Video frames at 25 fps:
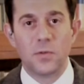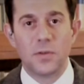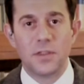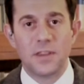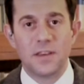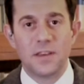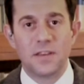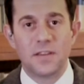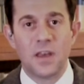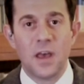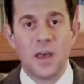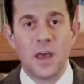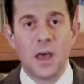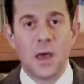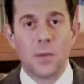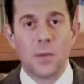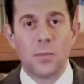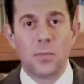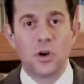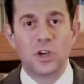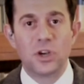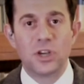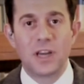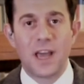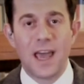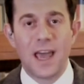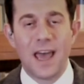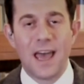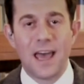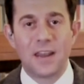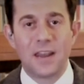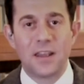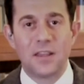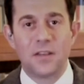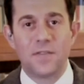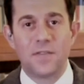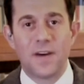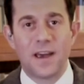With this pushing
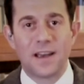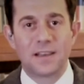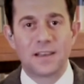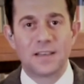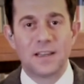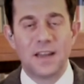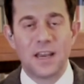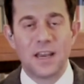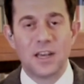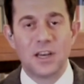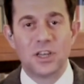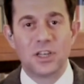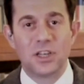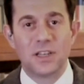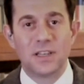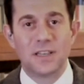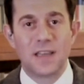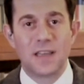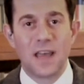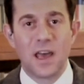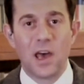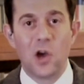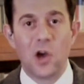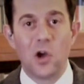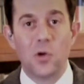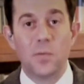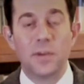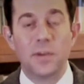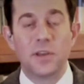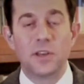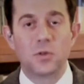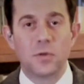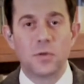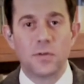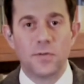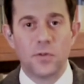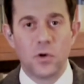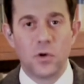ahead in the vaccinations, they're
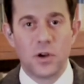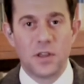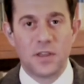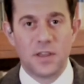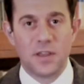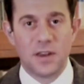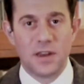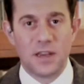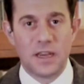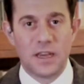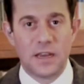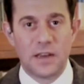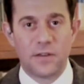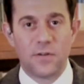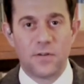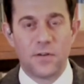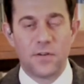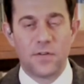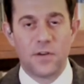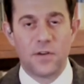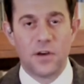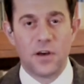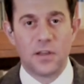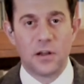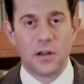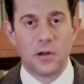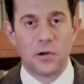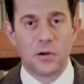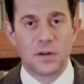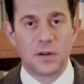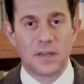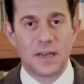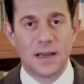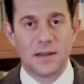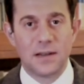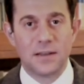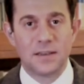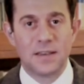hoping to avoid the need for further
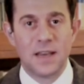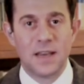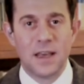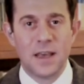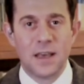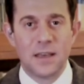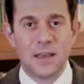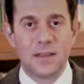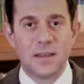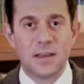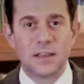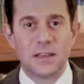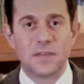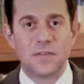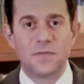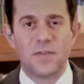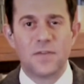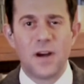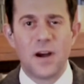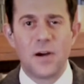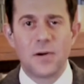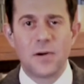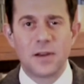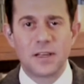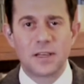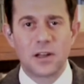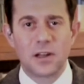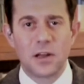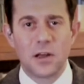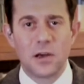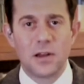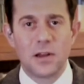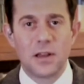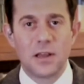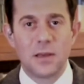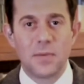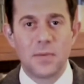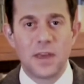lockdowns. Things are very
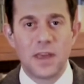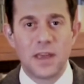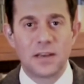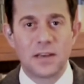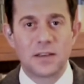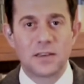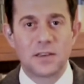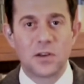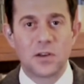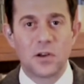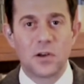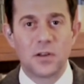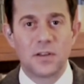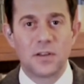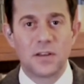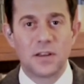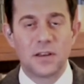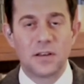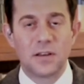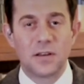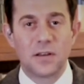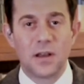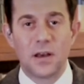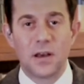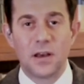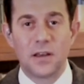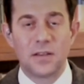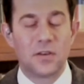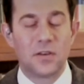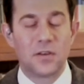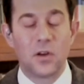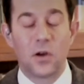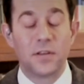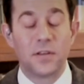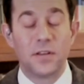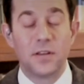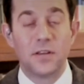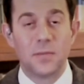slowly being started
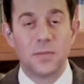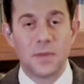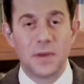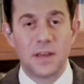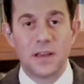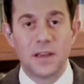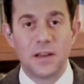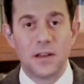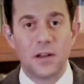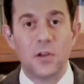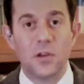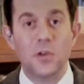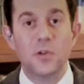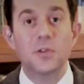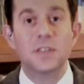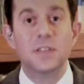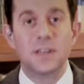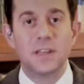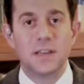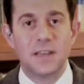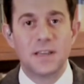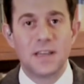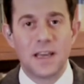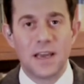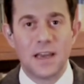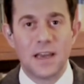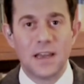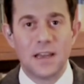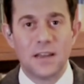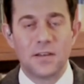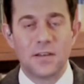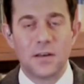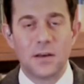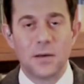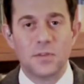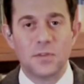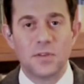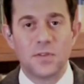to be loosened here
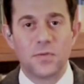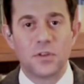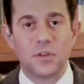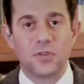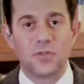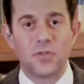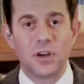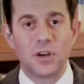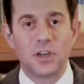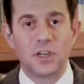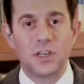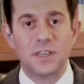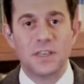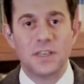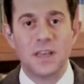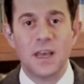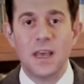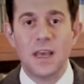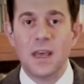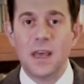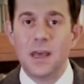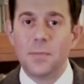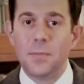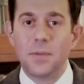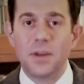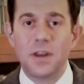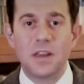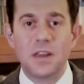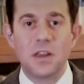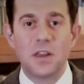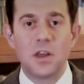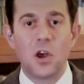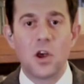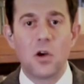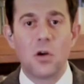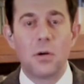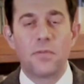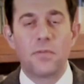in terms of restrictions. But
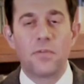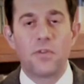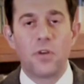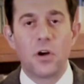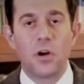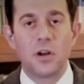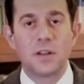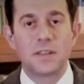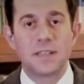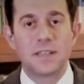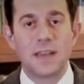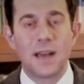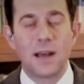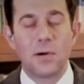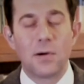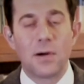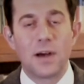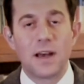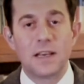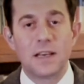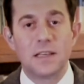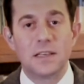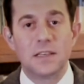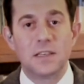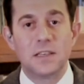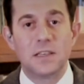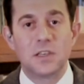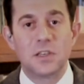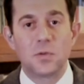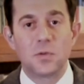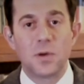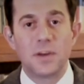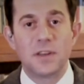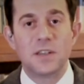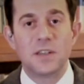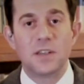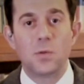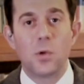in Europe, France now has
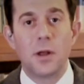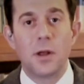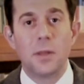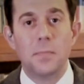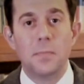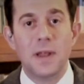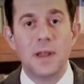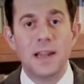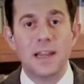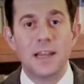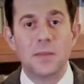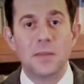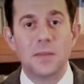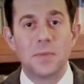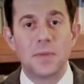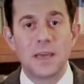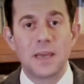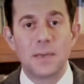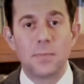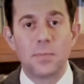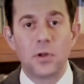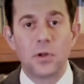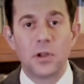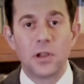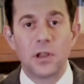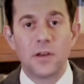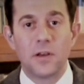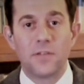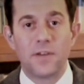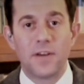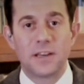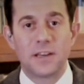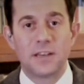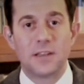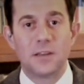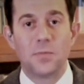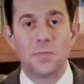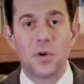21 million people
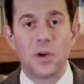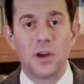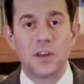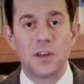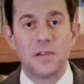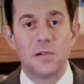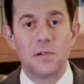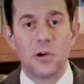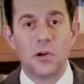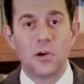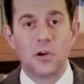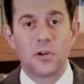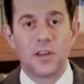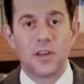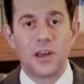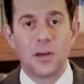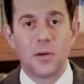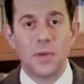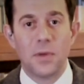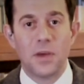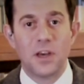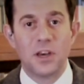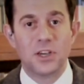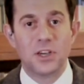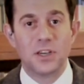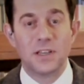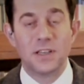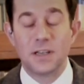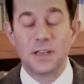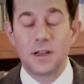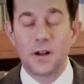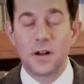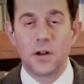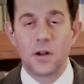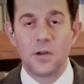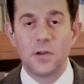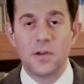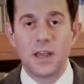affected by new lockdown measures,
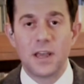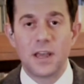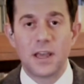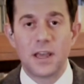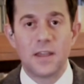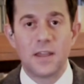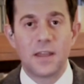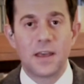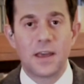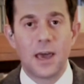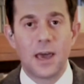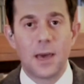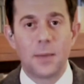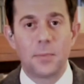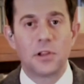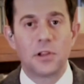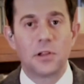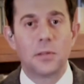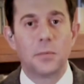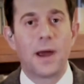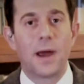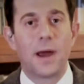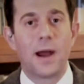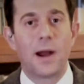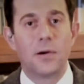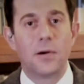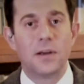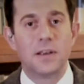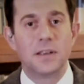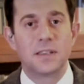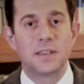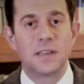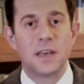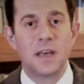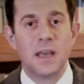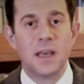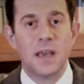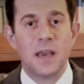including in the capital,
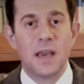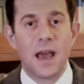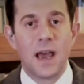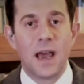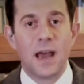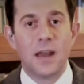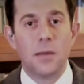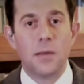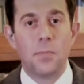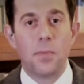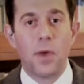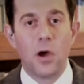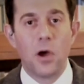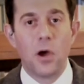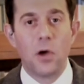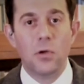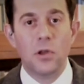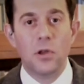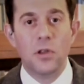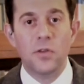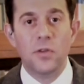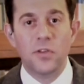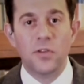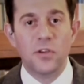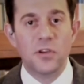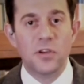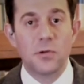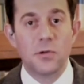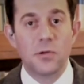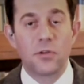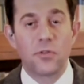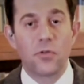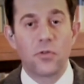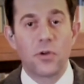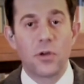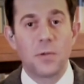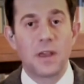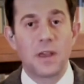Paris. And in Poland, a new
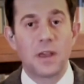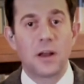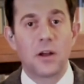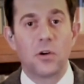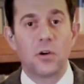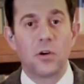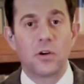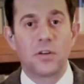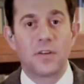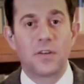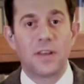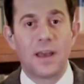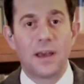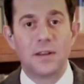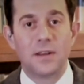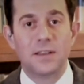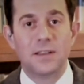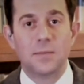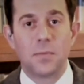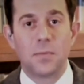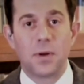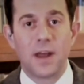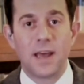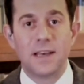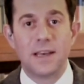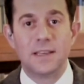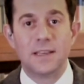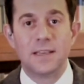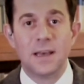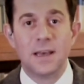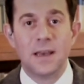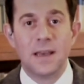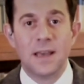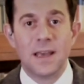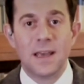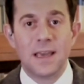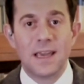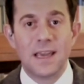3-week lockdown is in place.
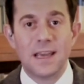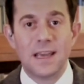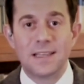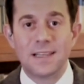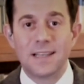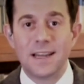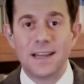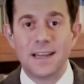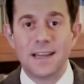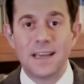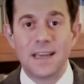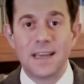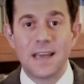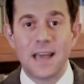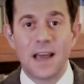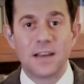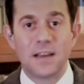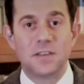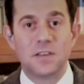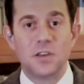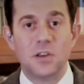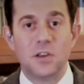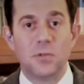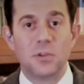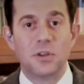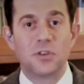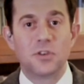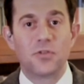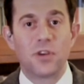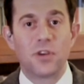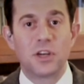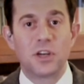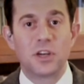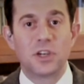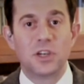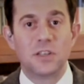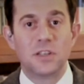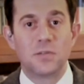Italy has new
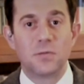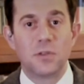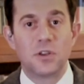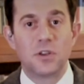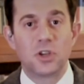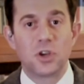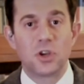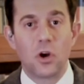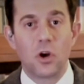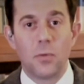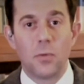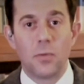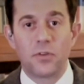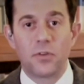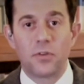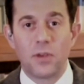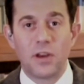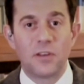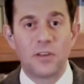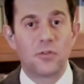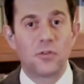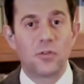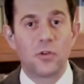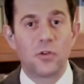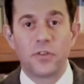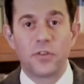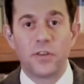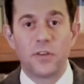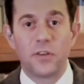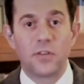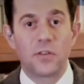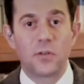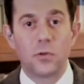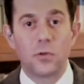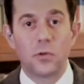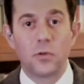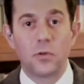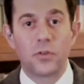restrictions with shops, restaurants
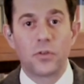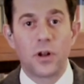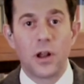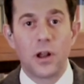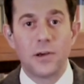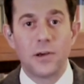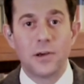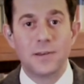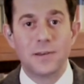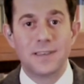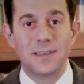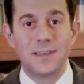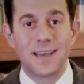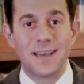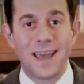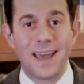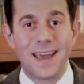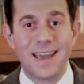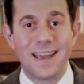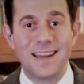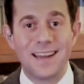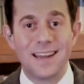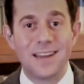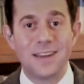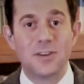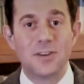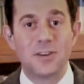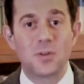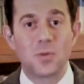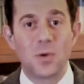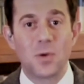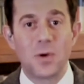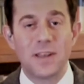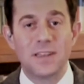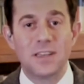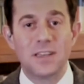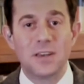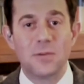and schools closed again in
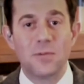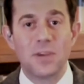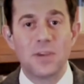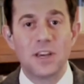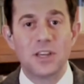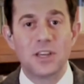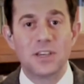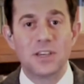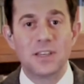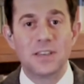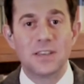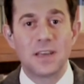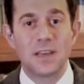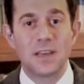20 regions,